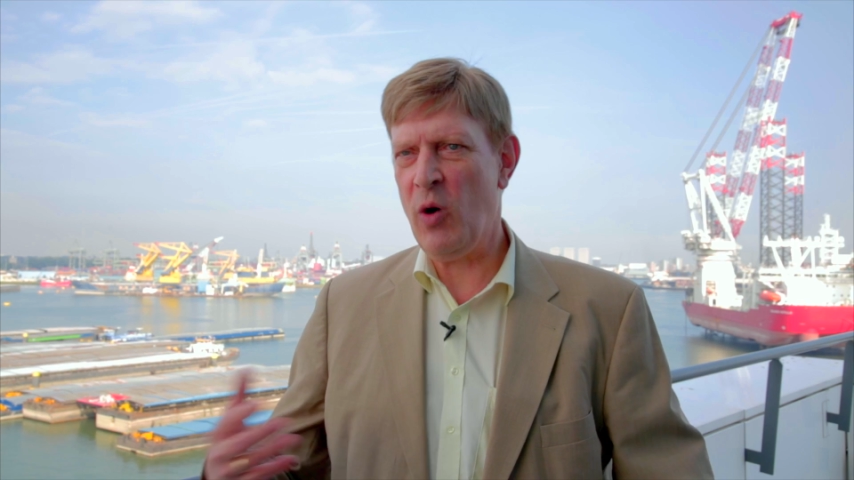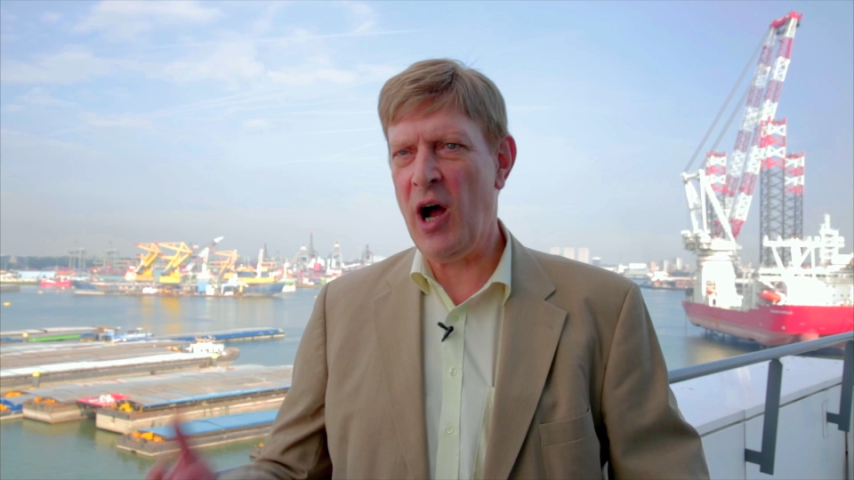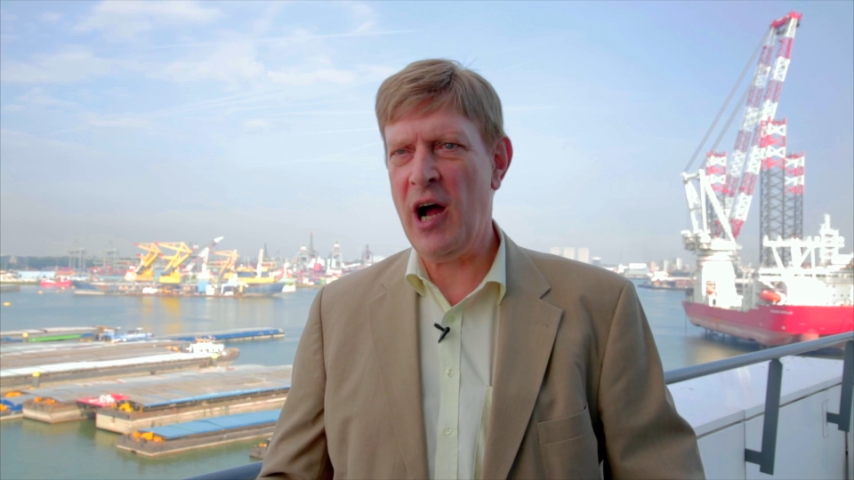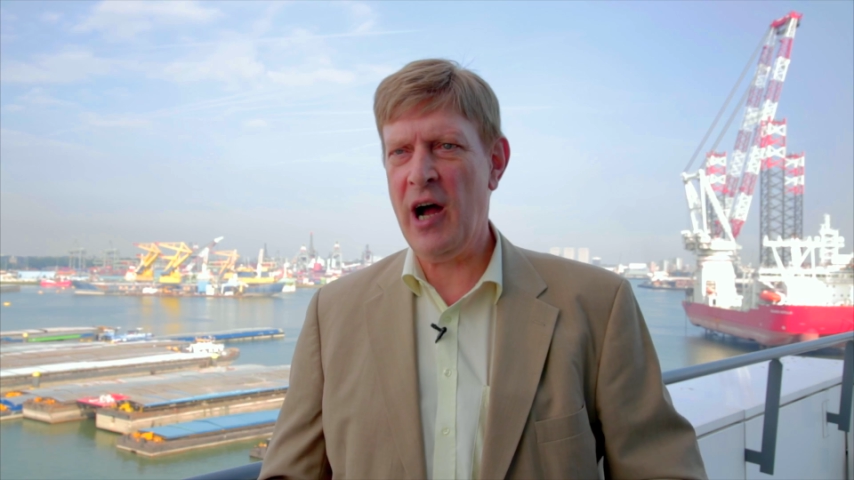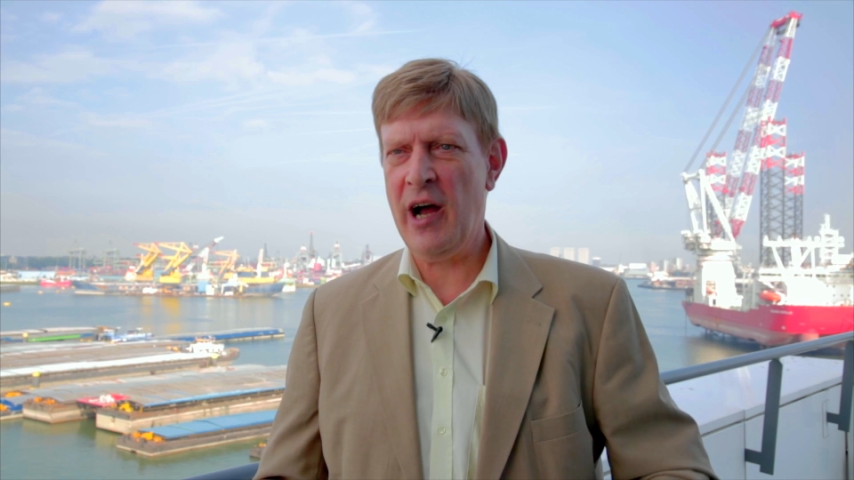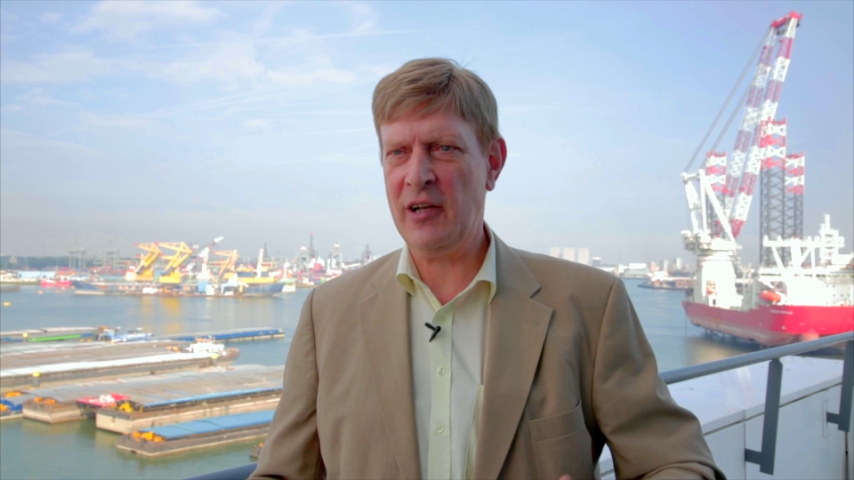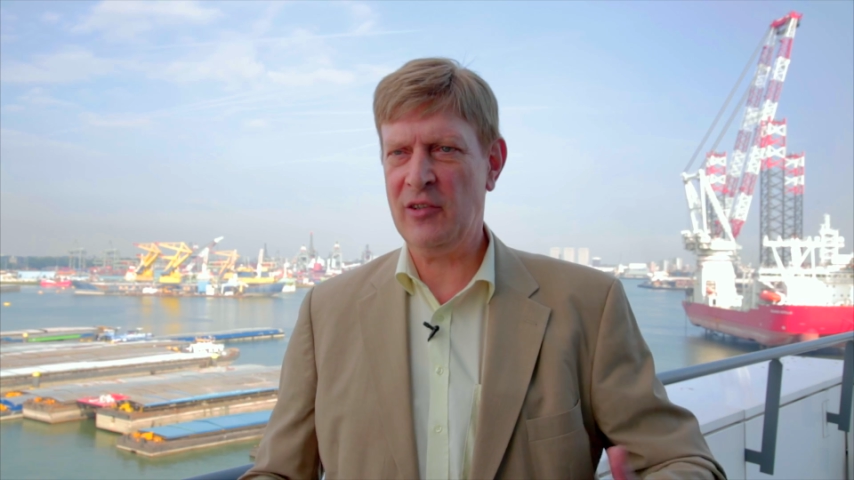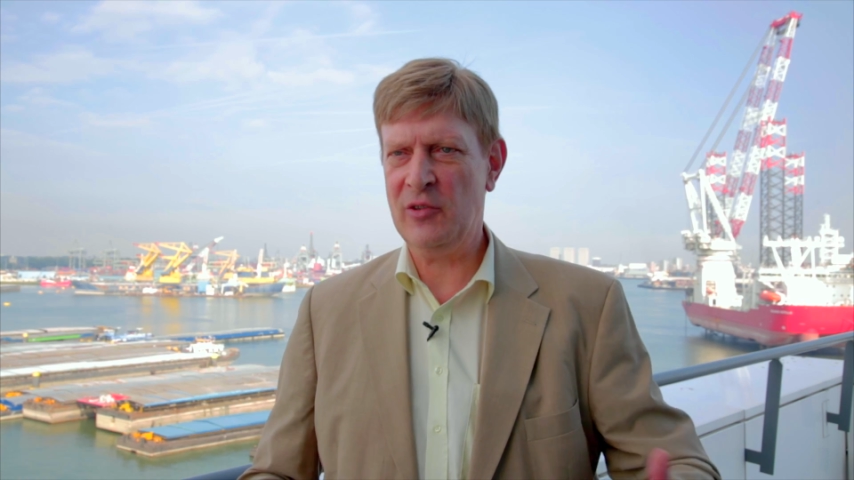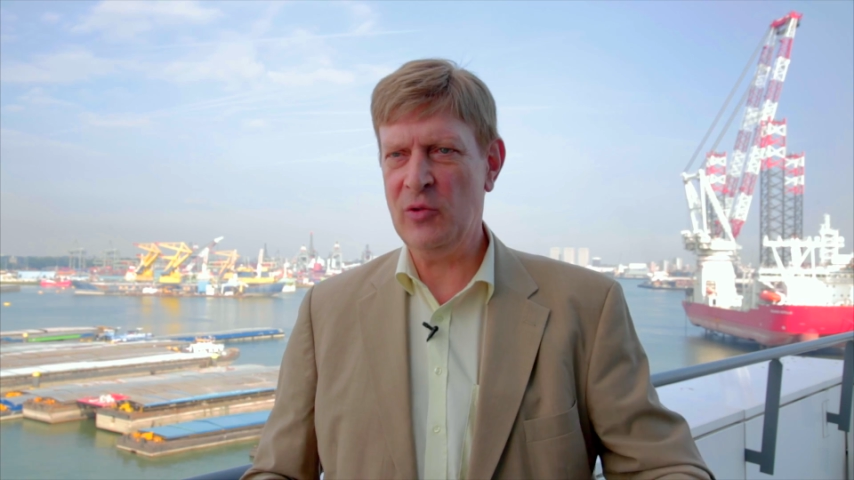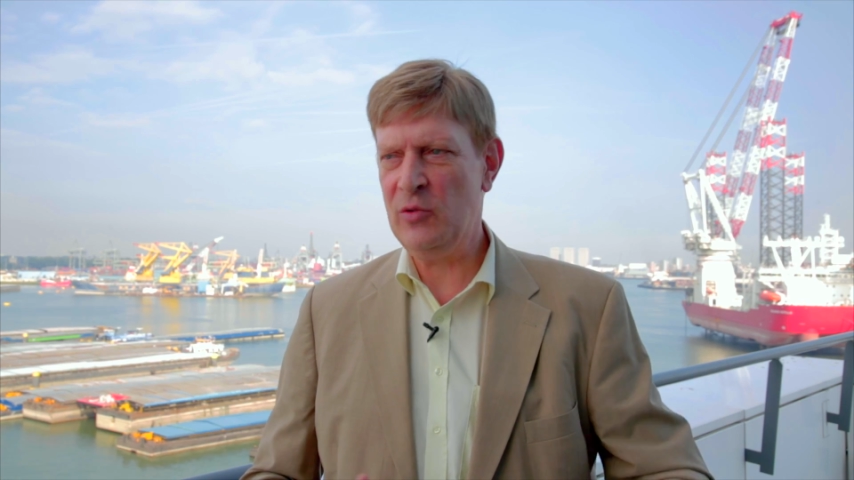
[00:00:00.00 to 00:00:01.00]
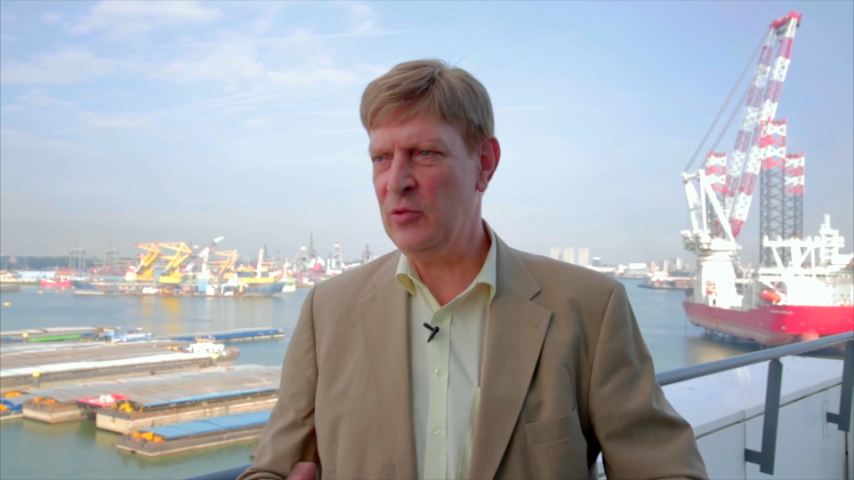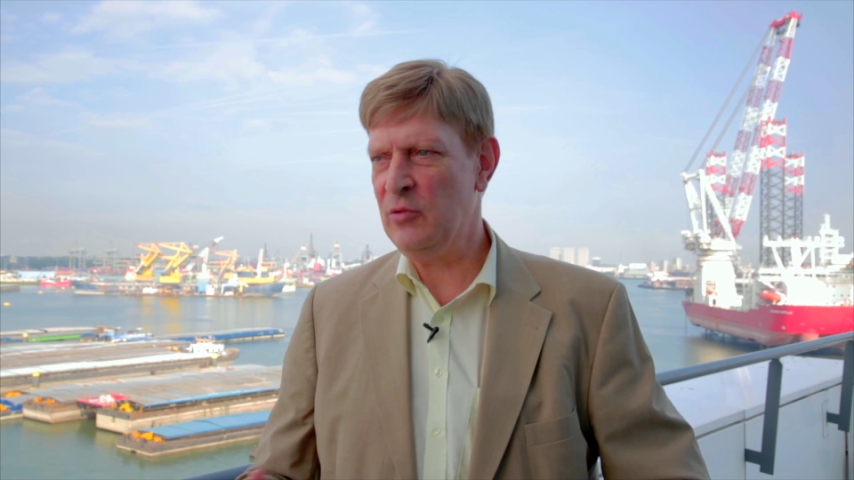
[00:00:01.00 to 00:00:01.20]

to art to